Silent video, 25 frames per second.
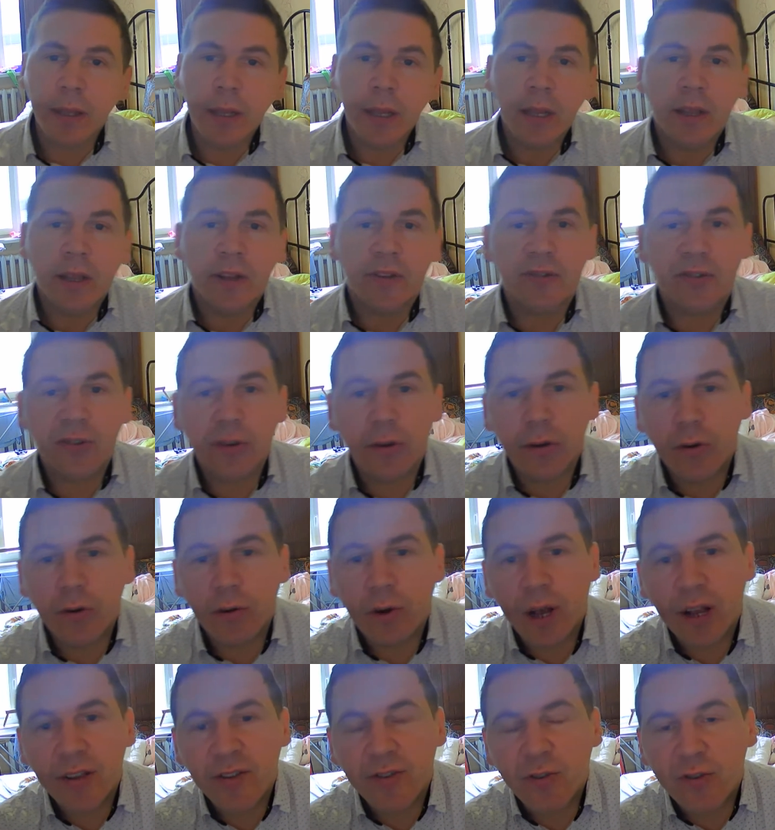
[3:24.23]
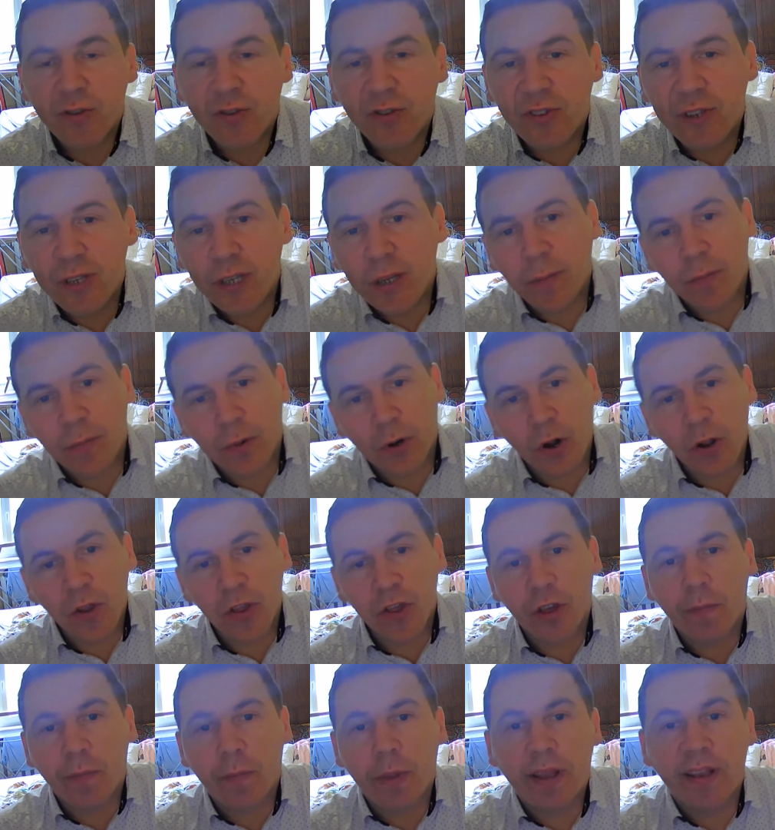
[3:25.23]
So as you see,
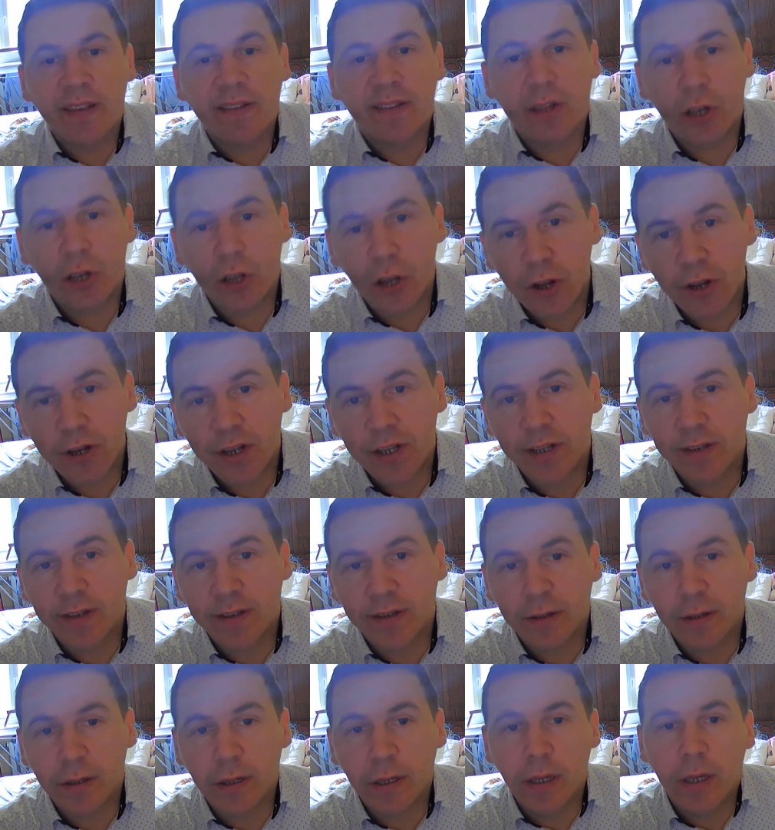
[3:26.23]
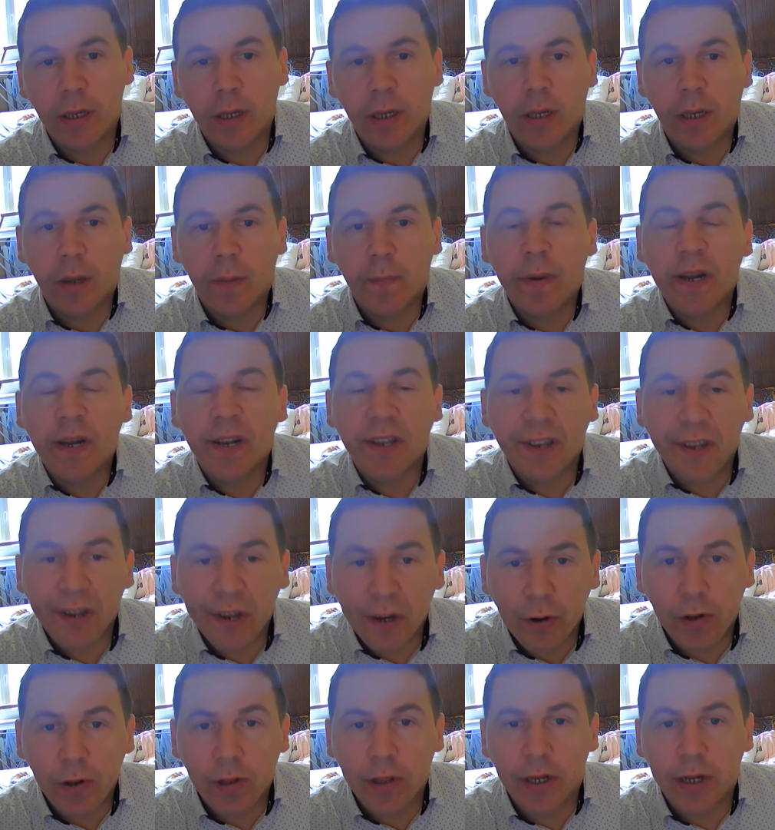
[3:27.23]
project-based learning
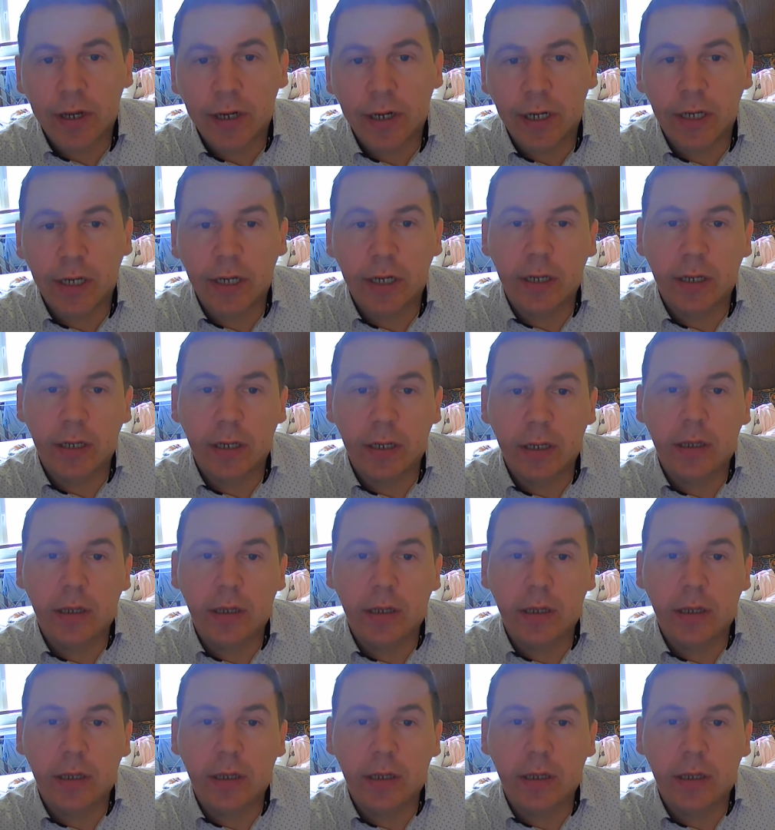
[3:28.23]
particularly